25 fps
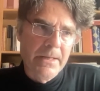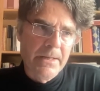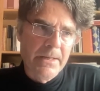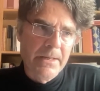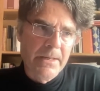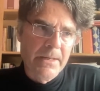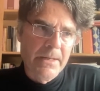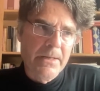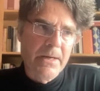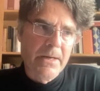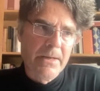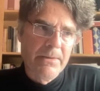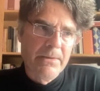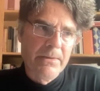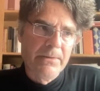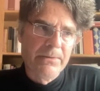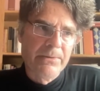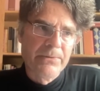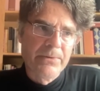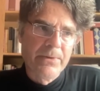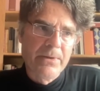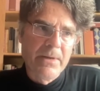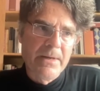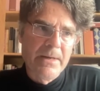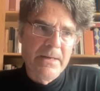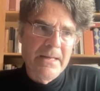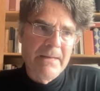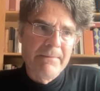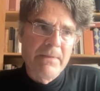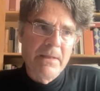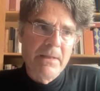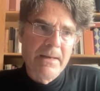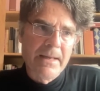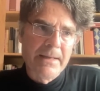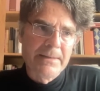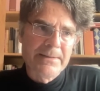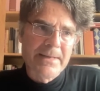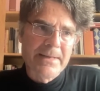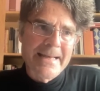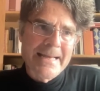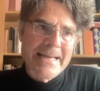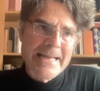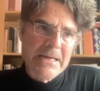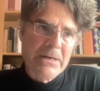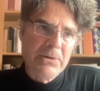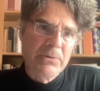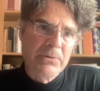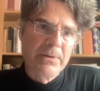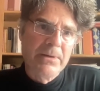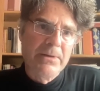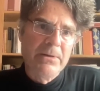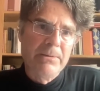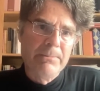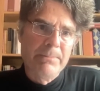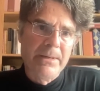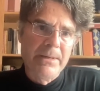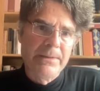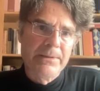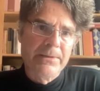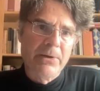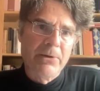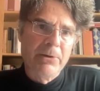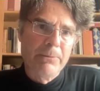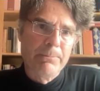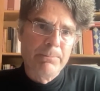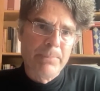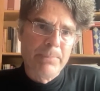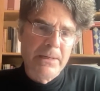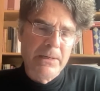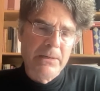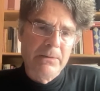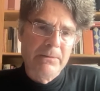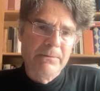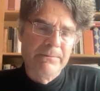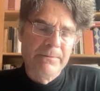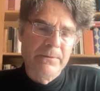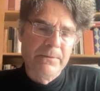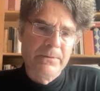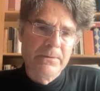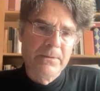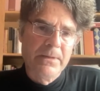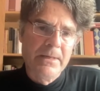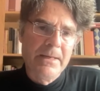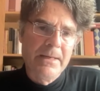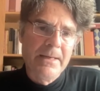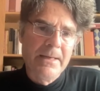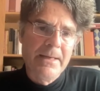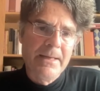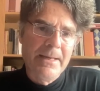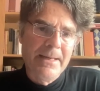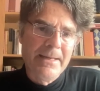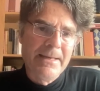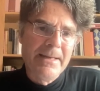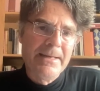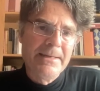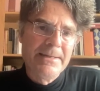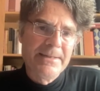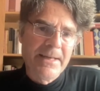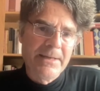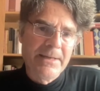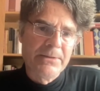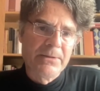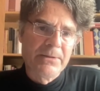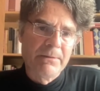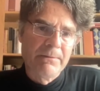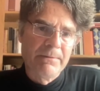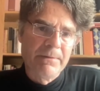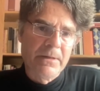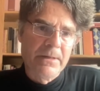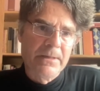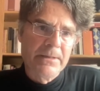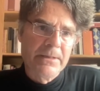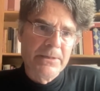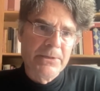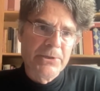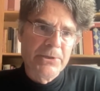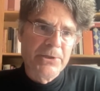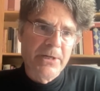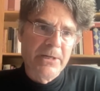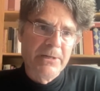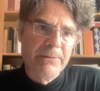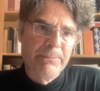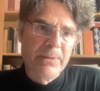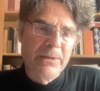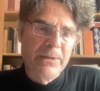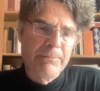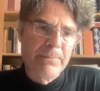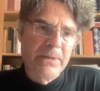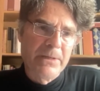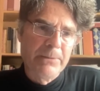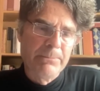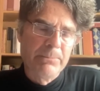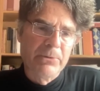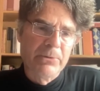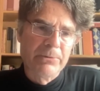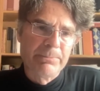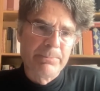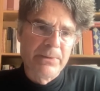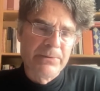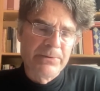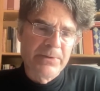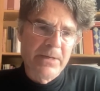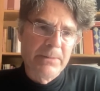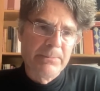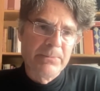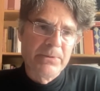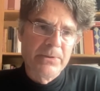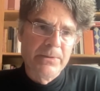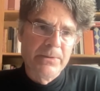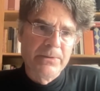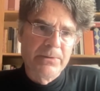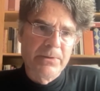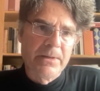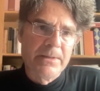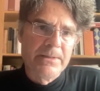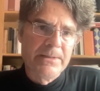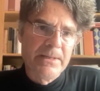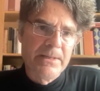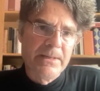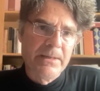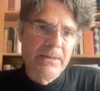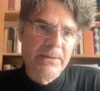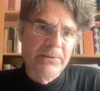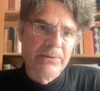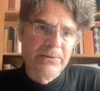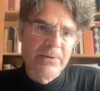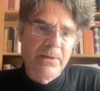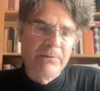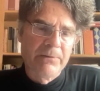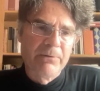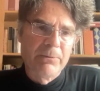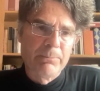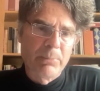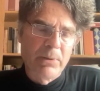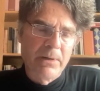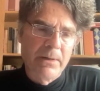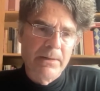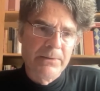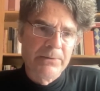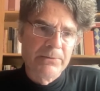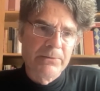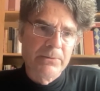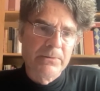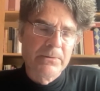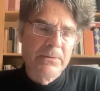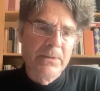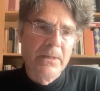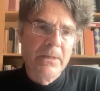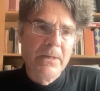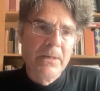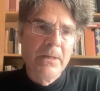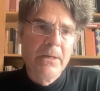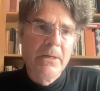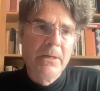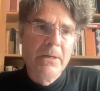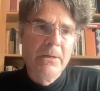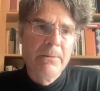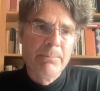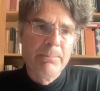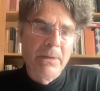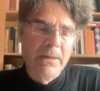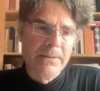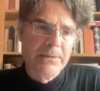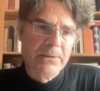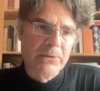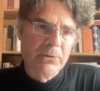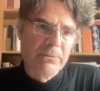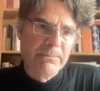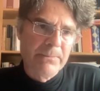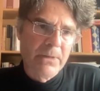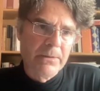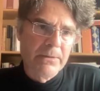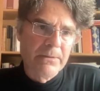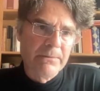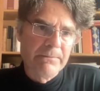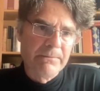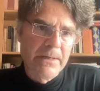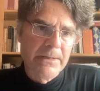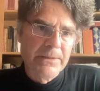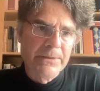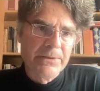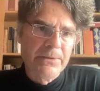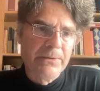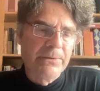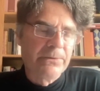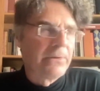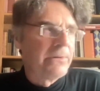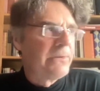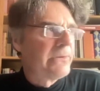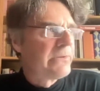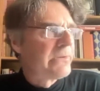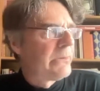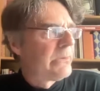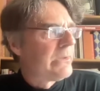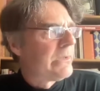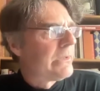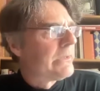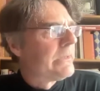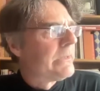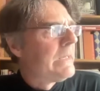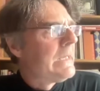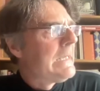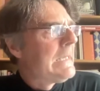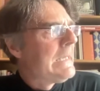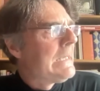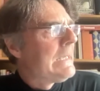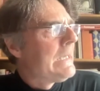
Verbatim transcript: and others, nevertheless, how can it be so powerful in intensifying and shaping people's perceptions, ideas, self-appraisal, political motivations, and so on.